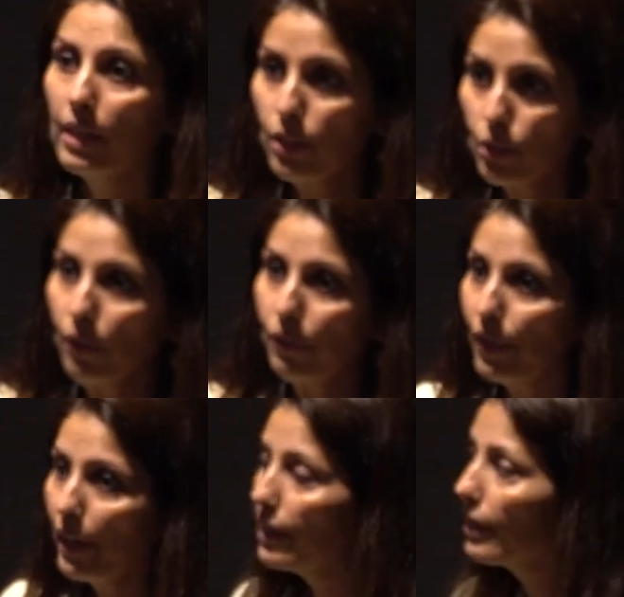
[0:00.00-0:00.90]

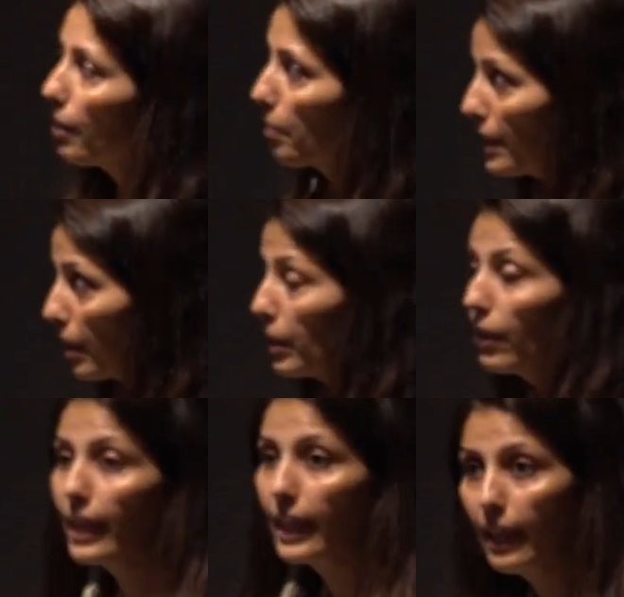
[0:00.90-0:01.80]
storefront, the
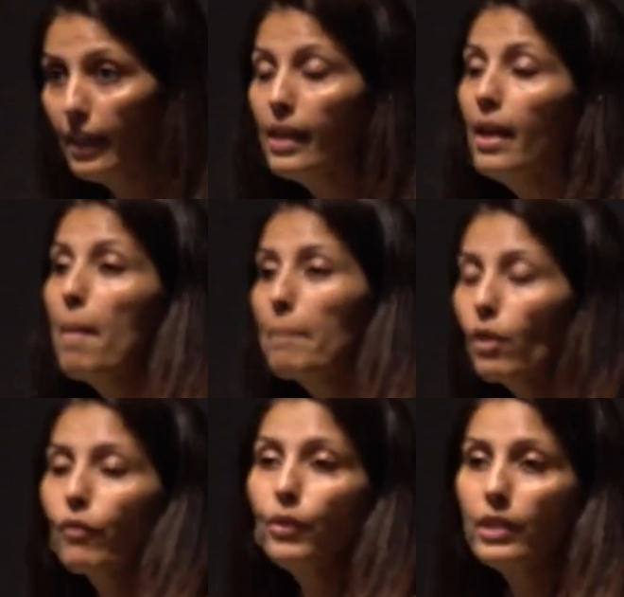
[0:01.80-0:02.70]
PWA kit, but
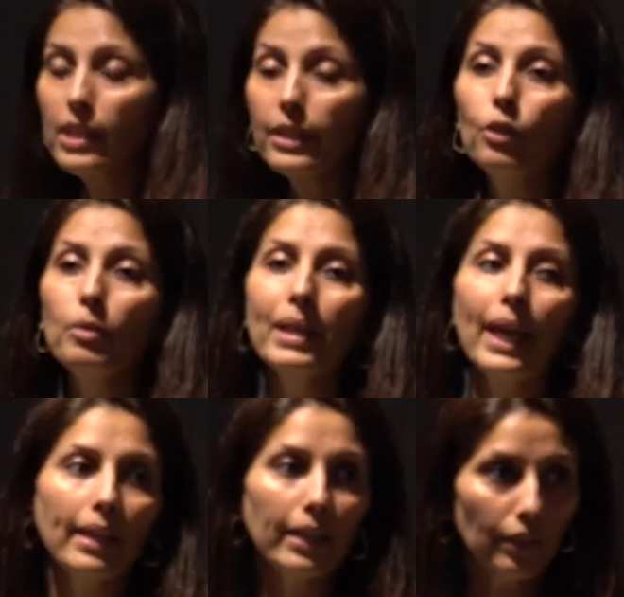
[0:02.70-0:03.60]
of course it could be
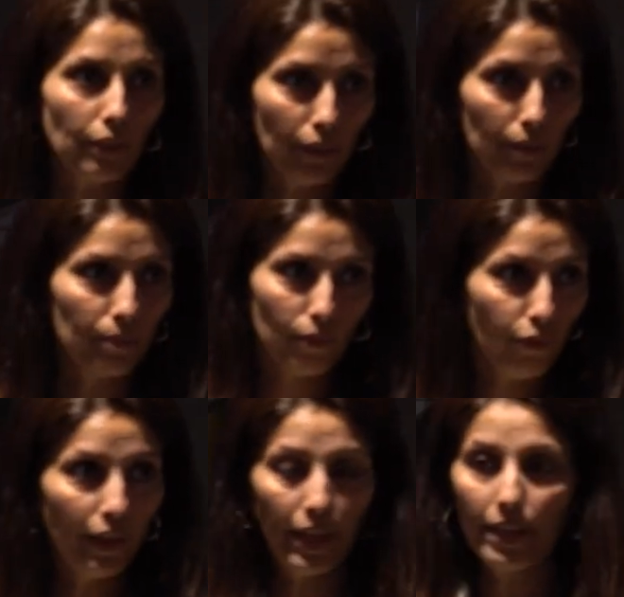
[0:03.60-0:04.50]
any other
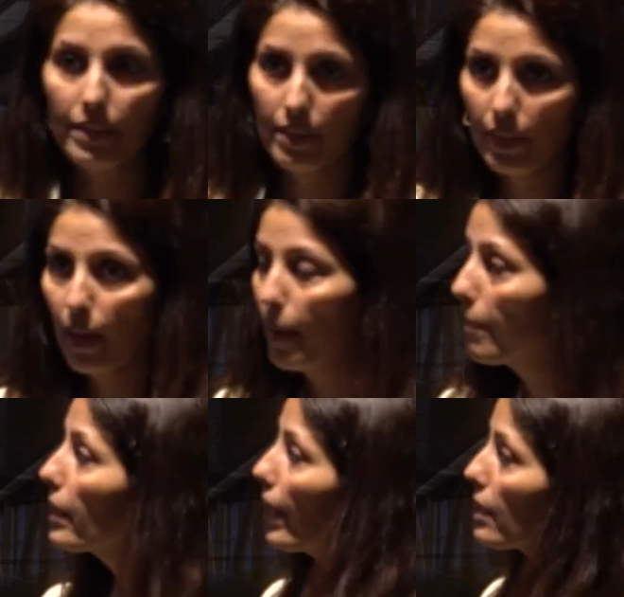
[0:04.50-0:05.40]
front
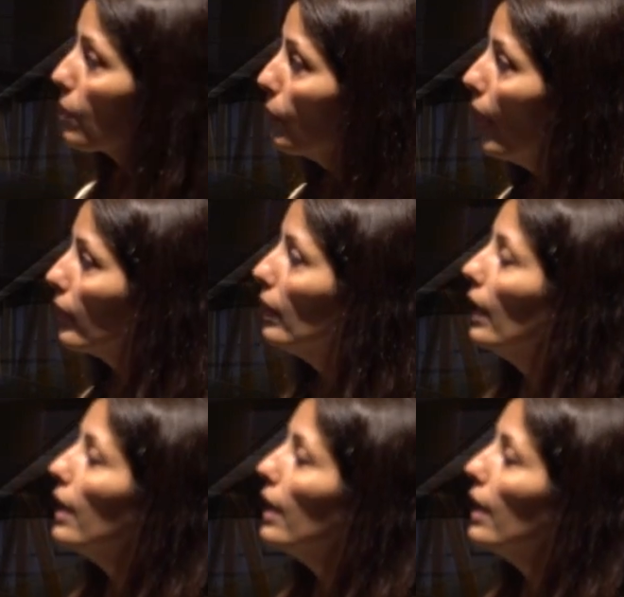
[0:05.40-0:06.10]
end as well.